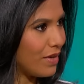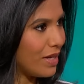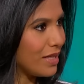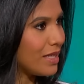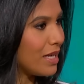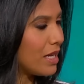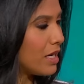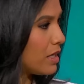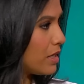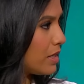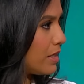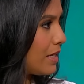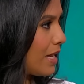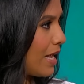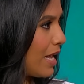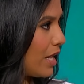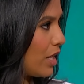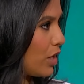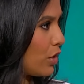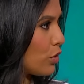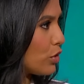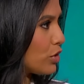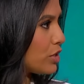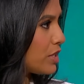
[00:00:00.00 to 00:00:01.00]
At the end of the
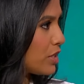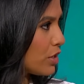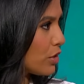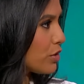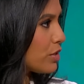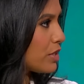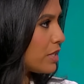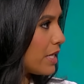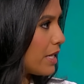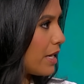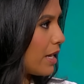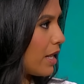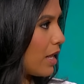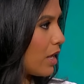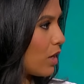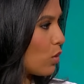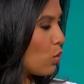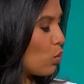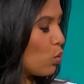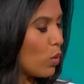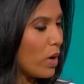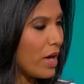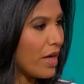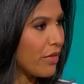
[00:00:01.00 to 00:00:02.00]
day, you're still
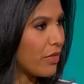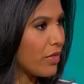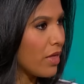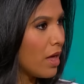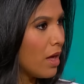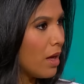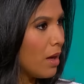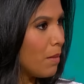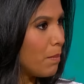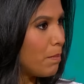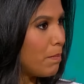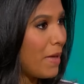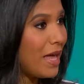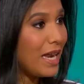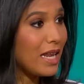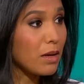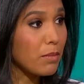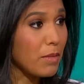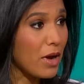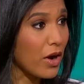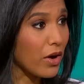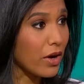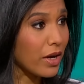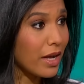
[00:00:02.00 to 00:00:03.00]
sitting with many
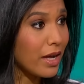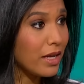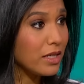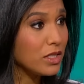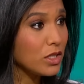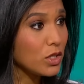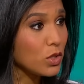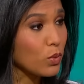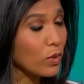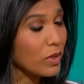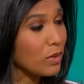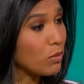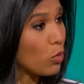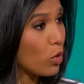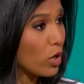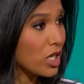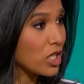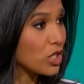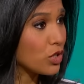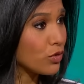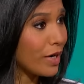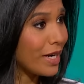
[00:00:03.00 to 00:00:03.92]
Americans with mortgage